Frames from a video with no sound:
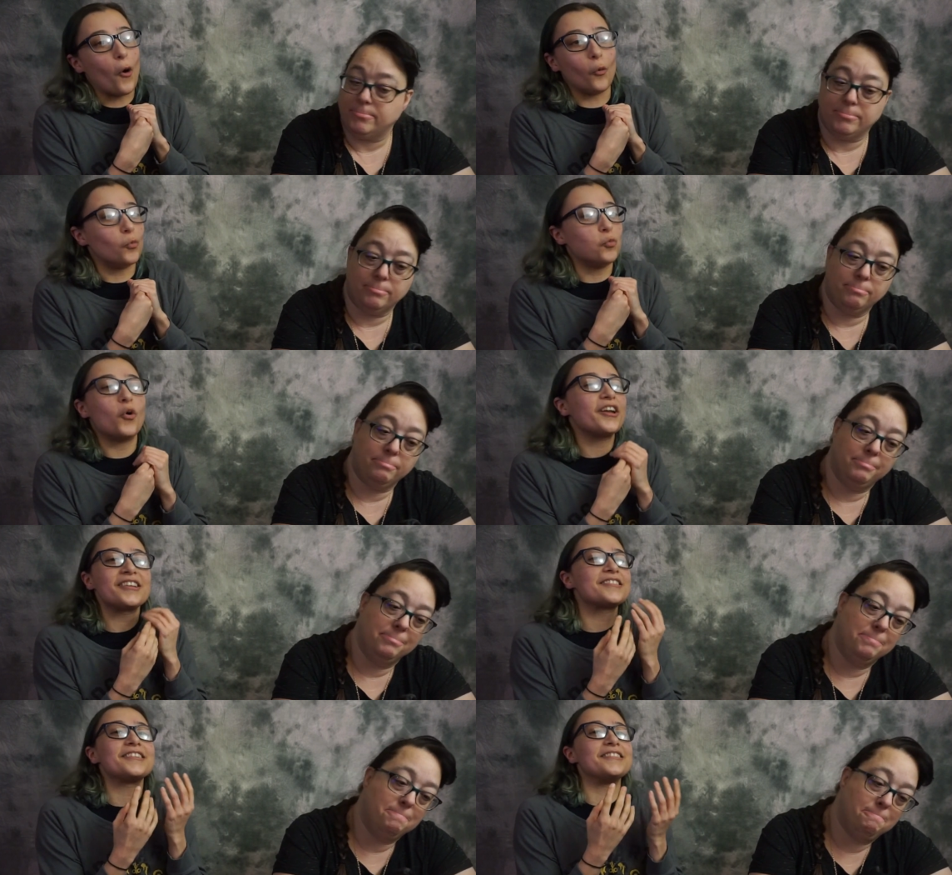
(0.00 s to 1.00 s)
Speaker 1: what
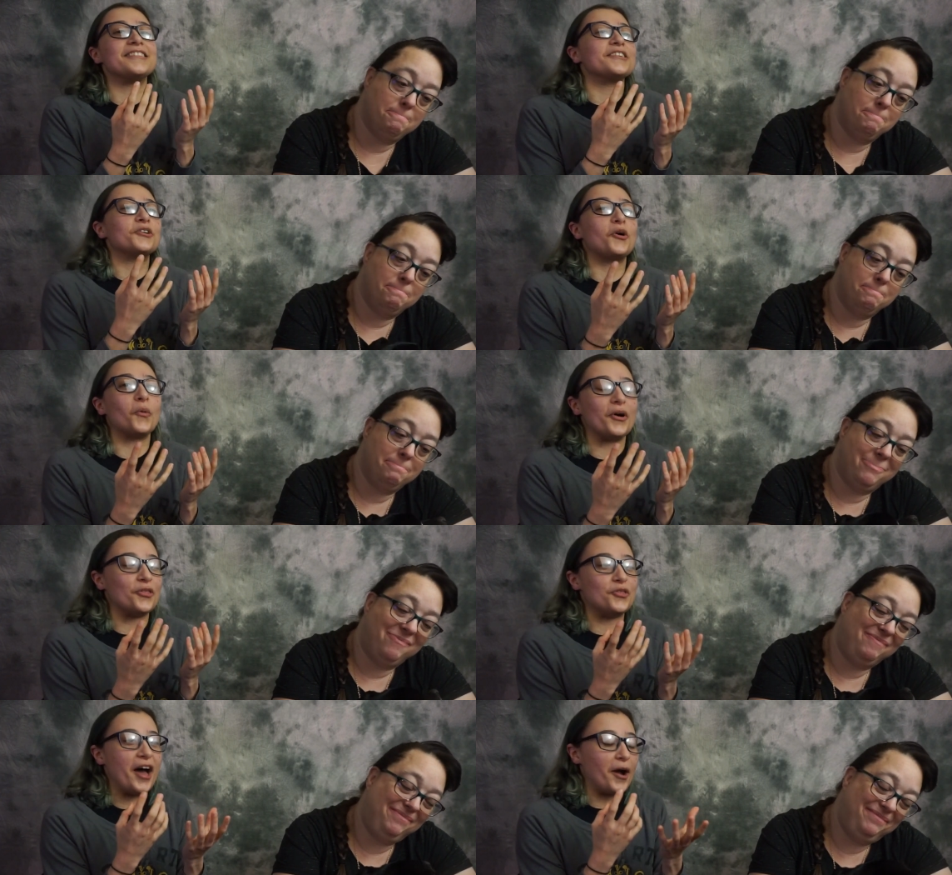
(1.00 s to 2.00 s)
is the deal
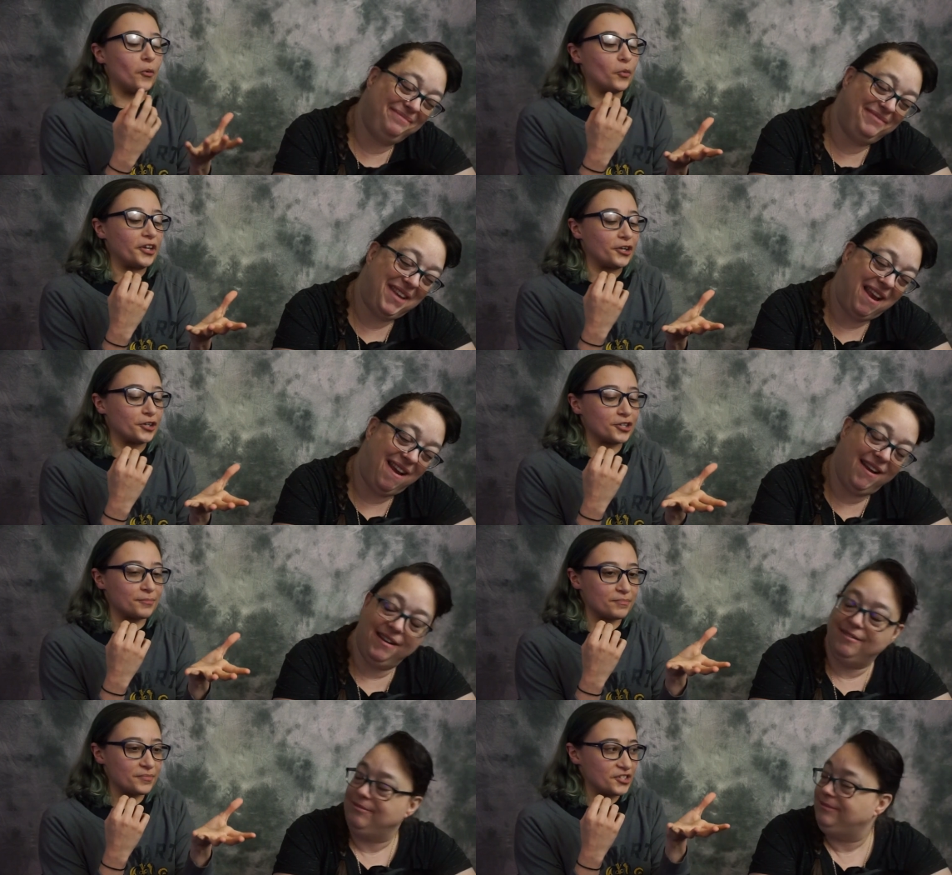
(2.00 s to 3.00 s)
with that
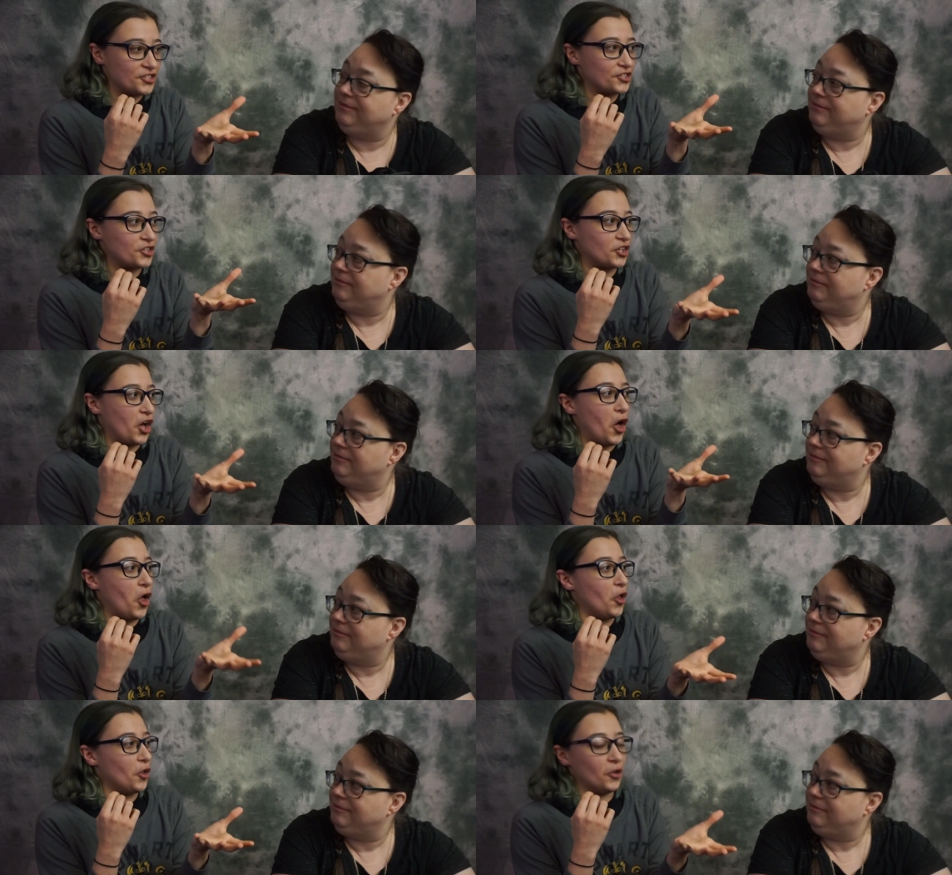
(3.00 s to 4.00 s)
weird
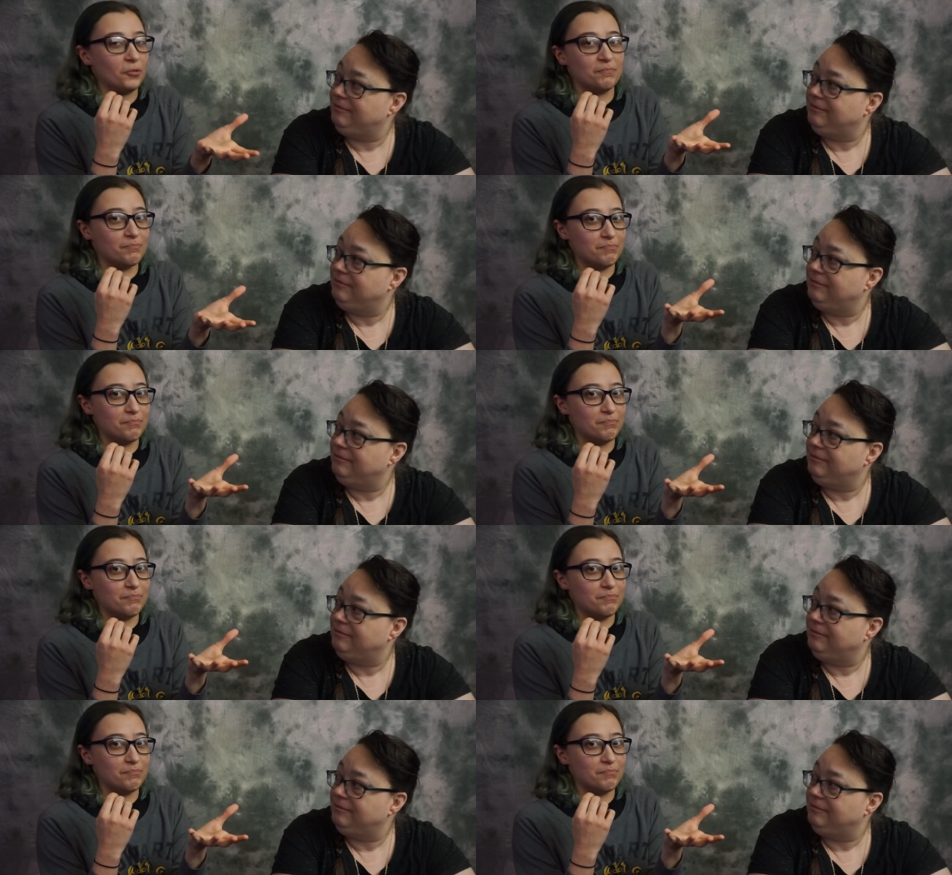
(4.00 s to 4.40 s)
skull